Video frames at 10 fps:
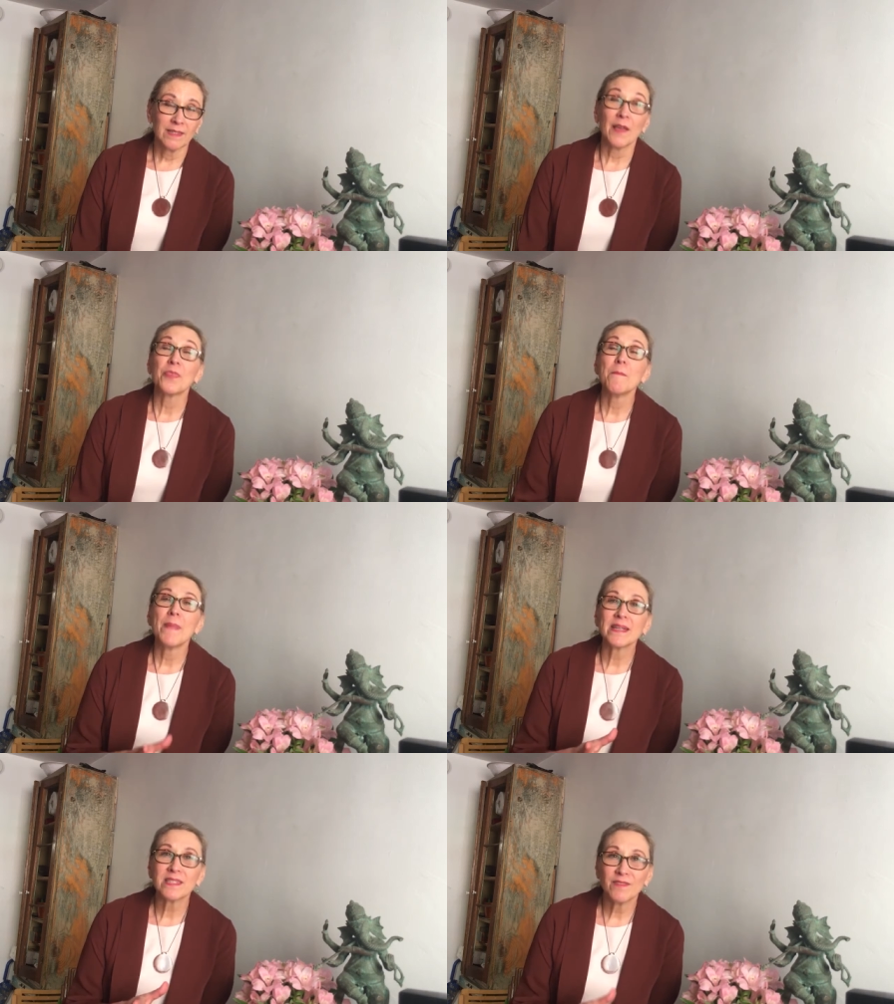Yet the
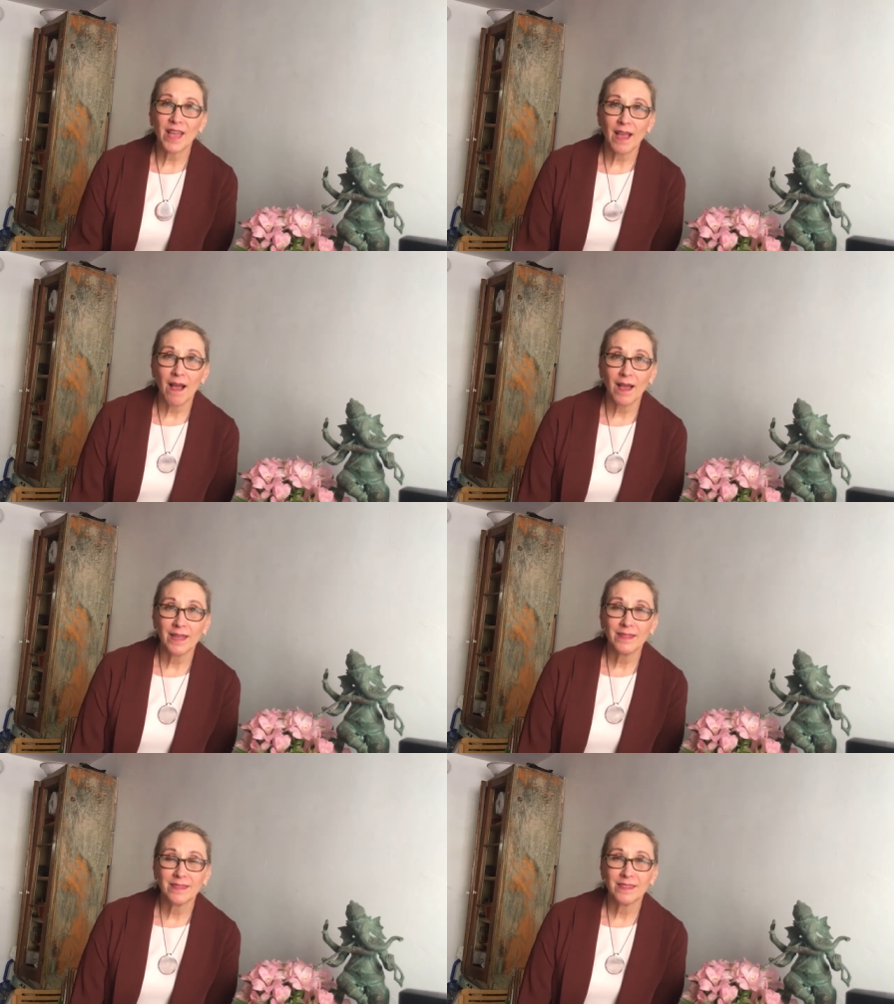best of
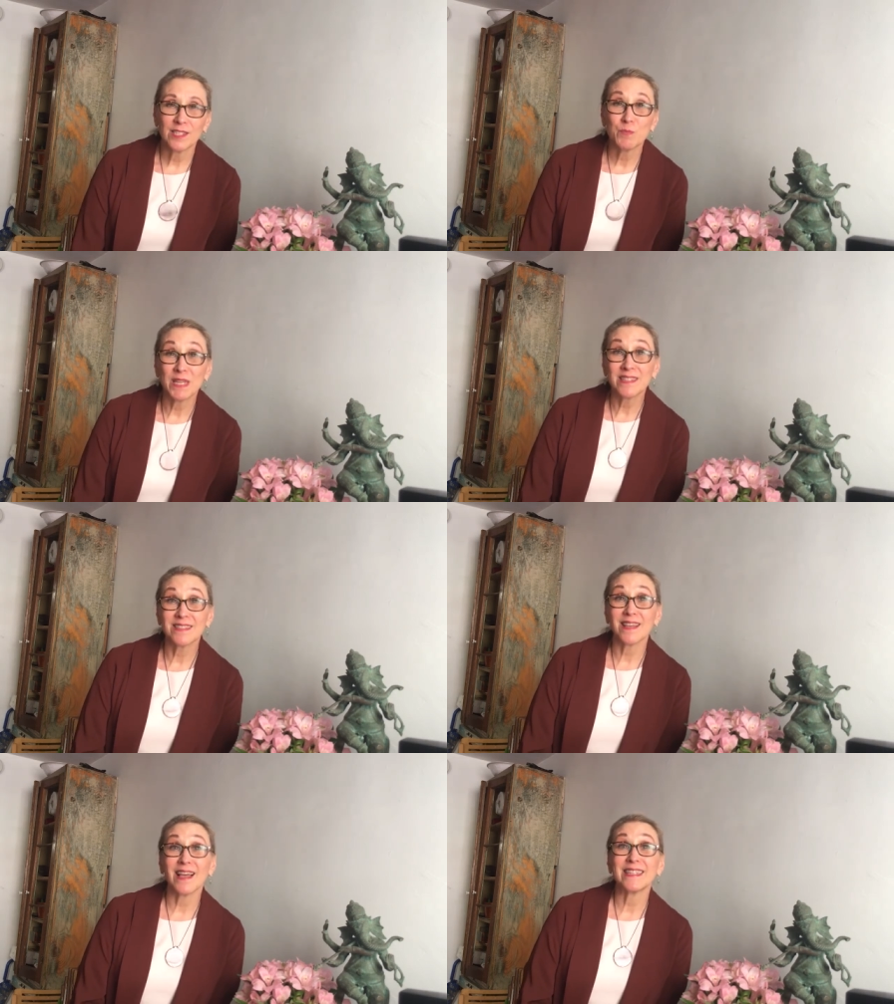AI is being
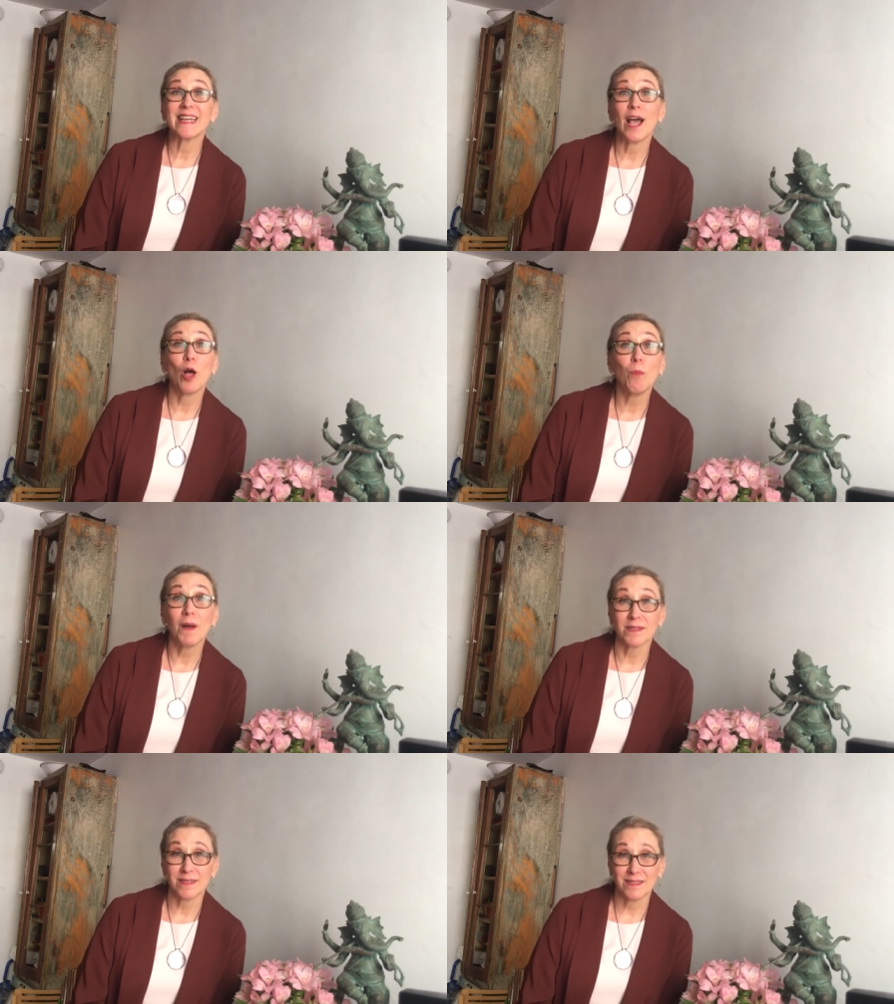designed to
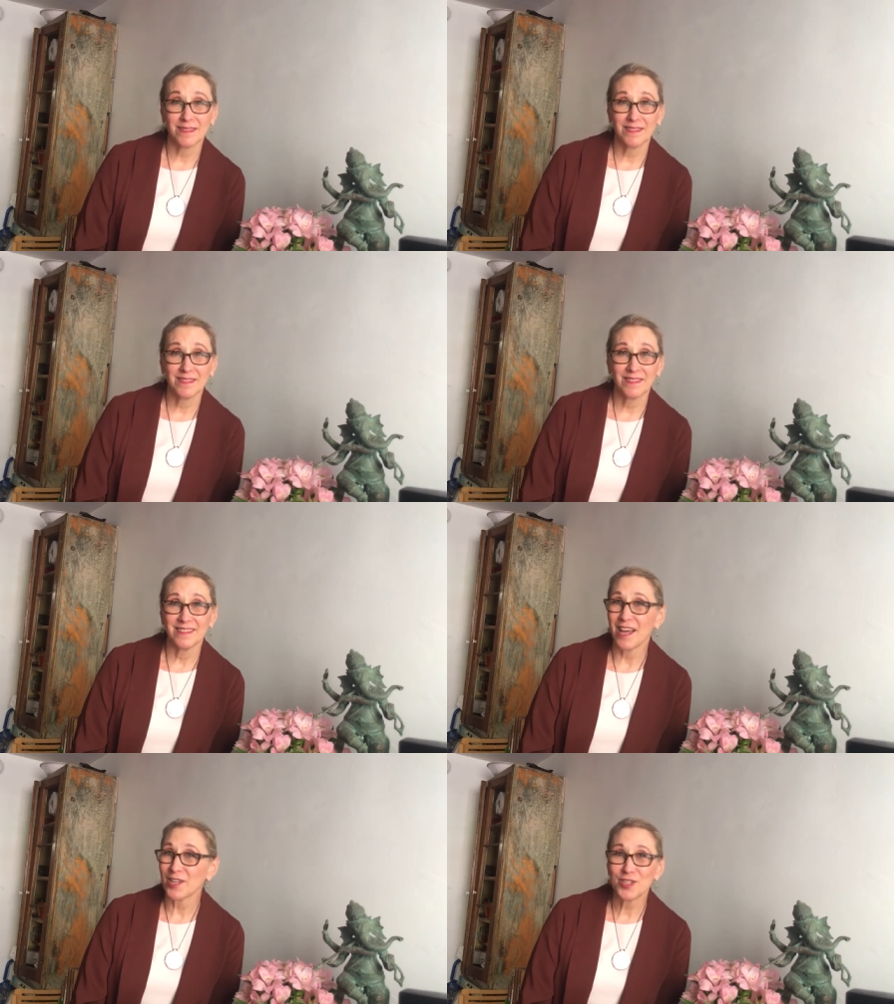help us,
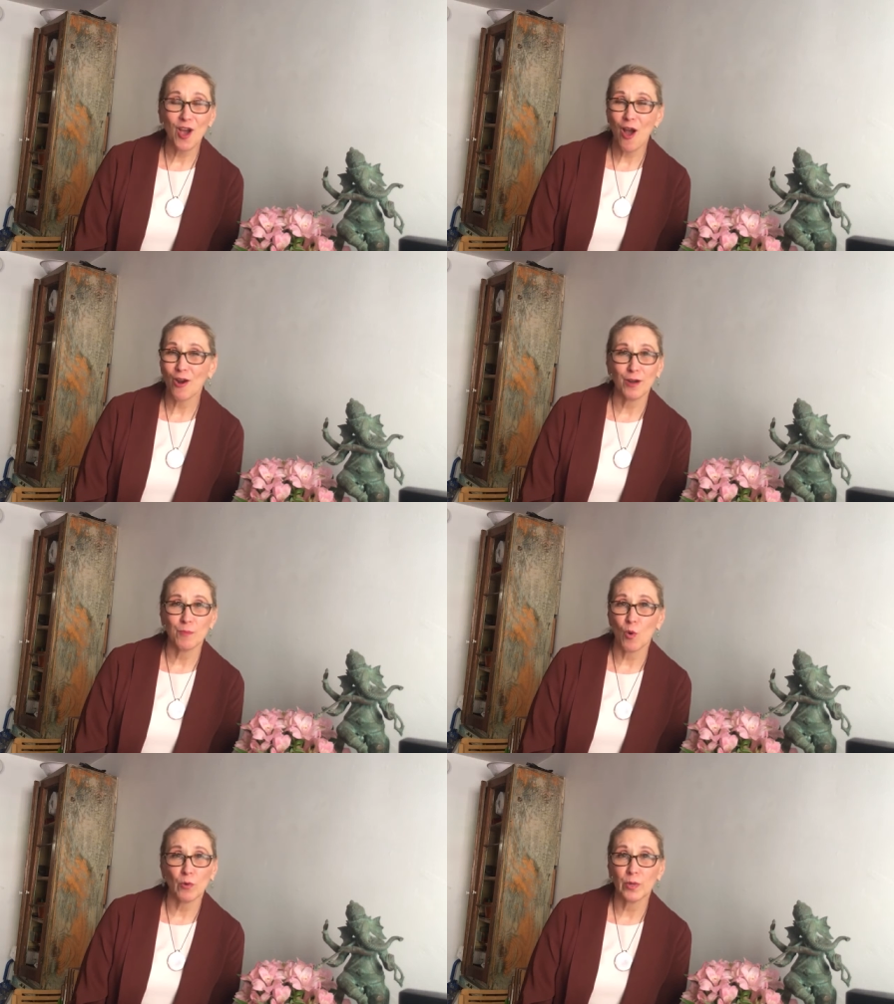not to
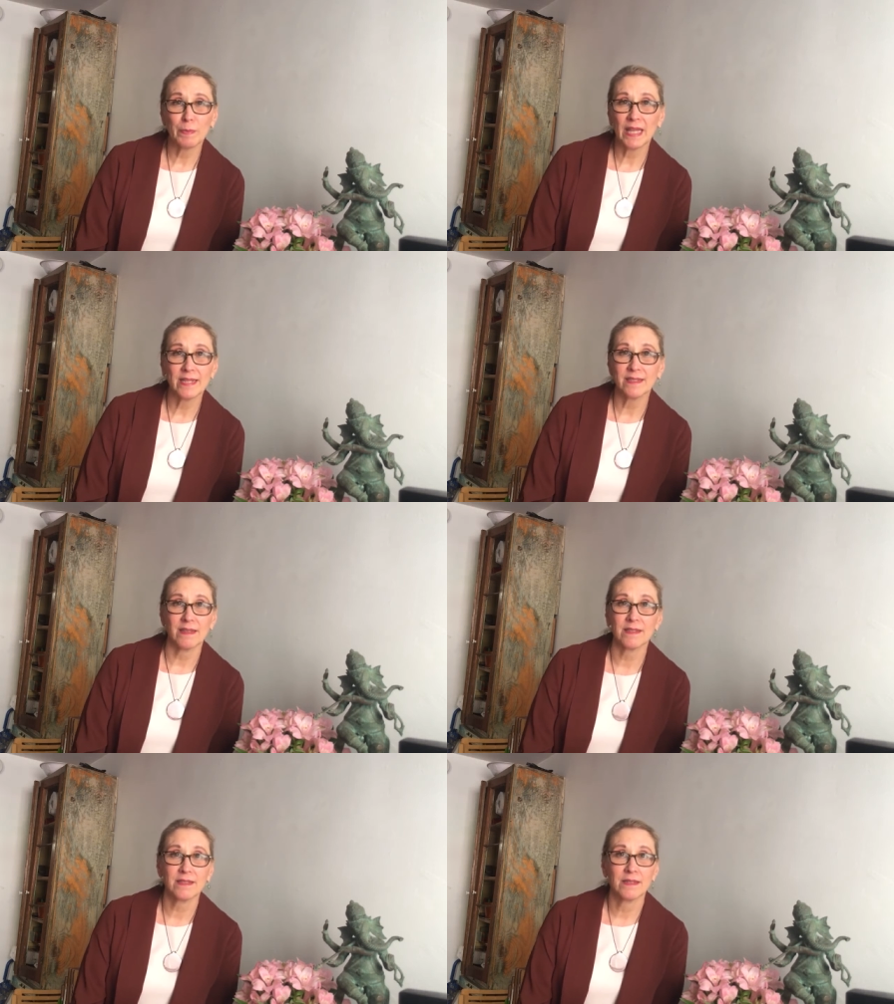harm or replace
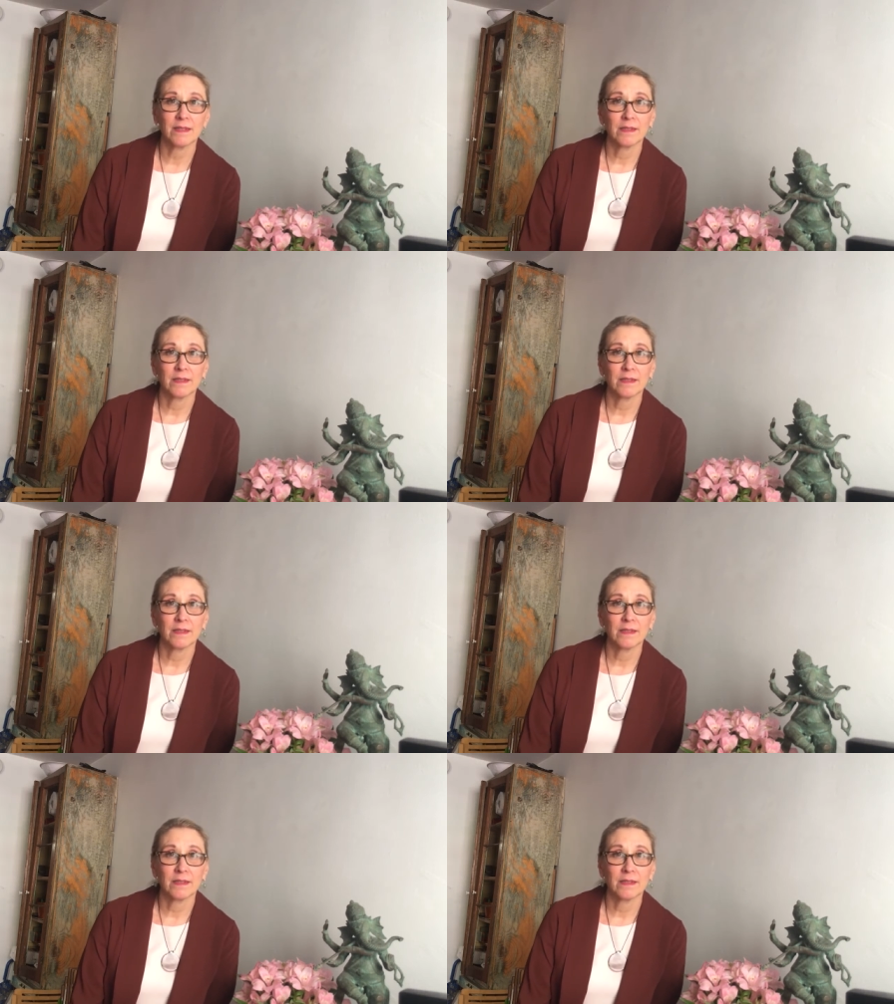us.